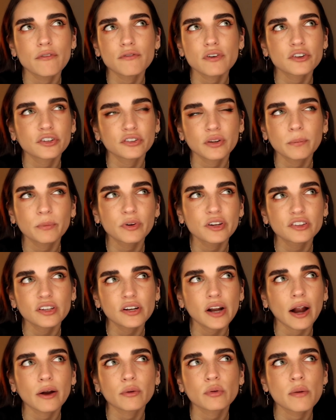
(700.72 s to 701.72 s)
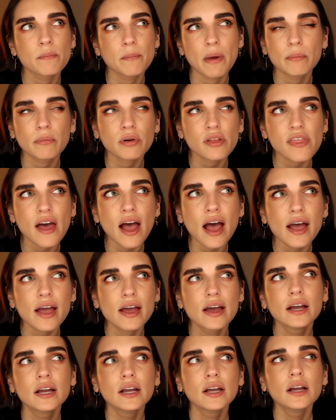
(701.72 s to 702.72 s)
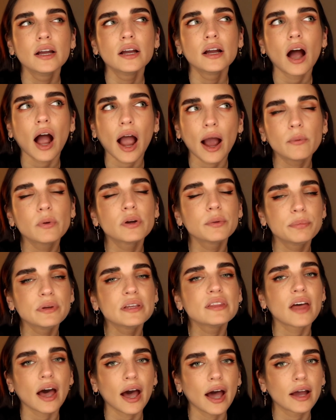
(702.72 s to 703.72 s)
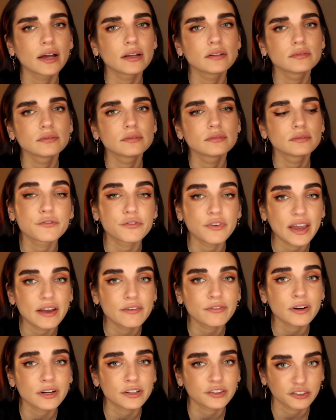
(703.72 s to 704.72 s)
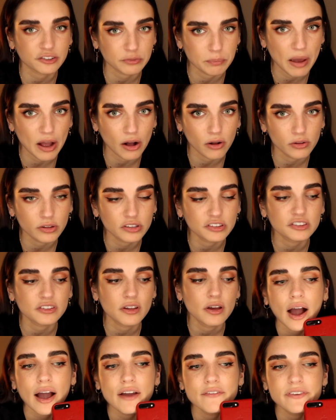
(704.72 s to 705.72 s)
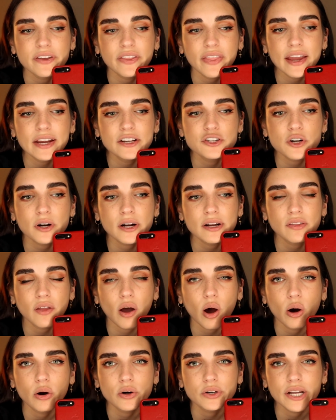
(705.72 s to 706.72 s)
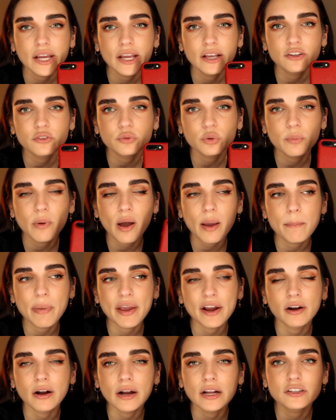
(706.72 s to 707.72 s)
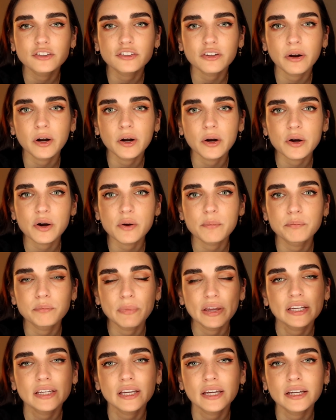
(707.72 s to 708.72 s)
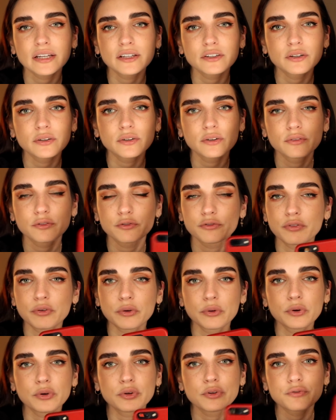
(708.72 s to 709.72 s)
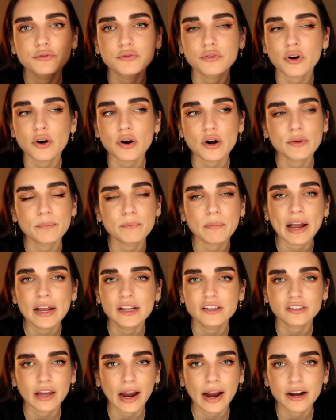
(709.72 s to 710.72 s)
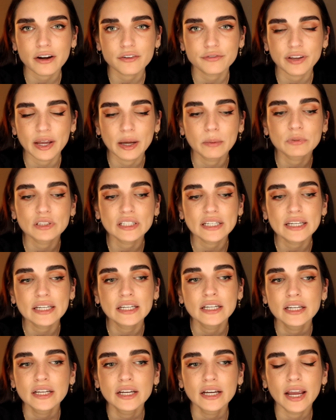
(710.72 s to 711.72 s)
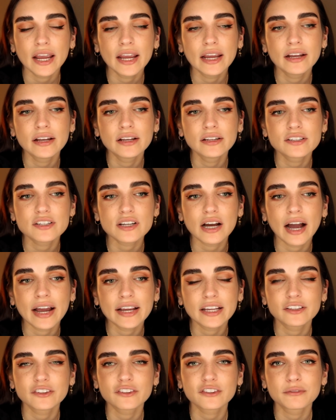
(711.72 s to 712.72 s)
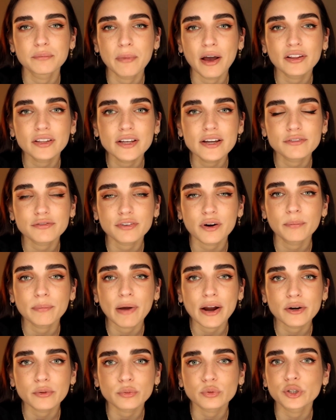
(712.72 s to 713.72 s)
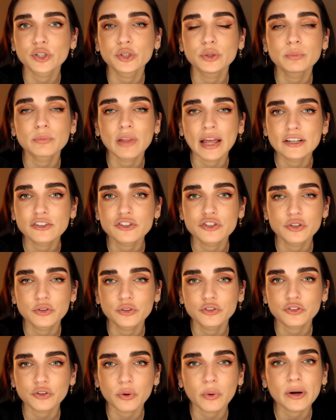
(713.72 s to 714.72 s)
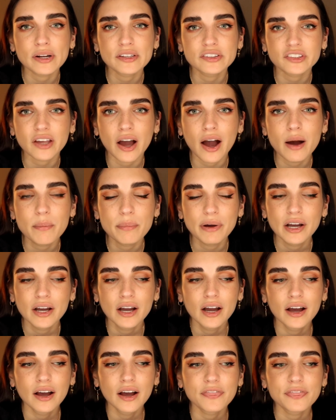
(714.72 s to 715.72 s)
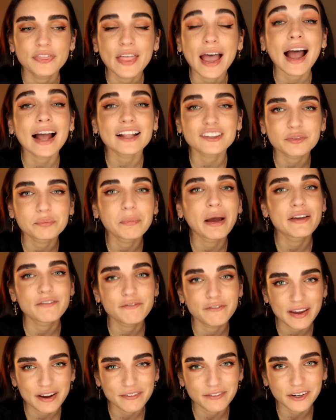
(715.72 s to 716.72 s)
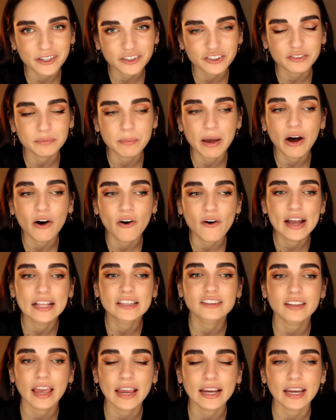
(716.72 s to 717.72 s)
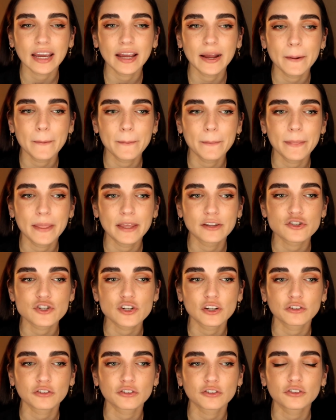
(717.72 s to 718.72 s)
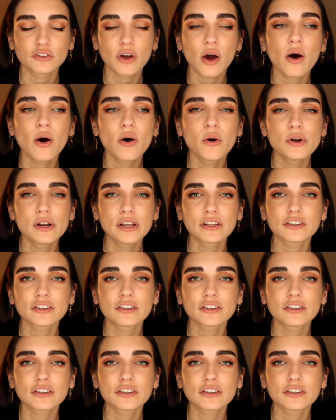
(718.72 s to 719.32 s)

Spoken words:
For some reason I remember that. I would be that. Favorite smells. I feel like during the holidays when my parents are making food for my entire family and I can smell it from my room like 2 stories up, that's my favorite smell. It's like, it's just so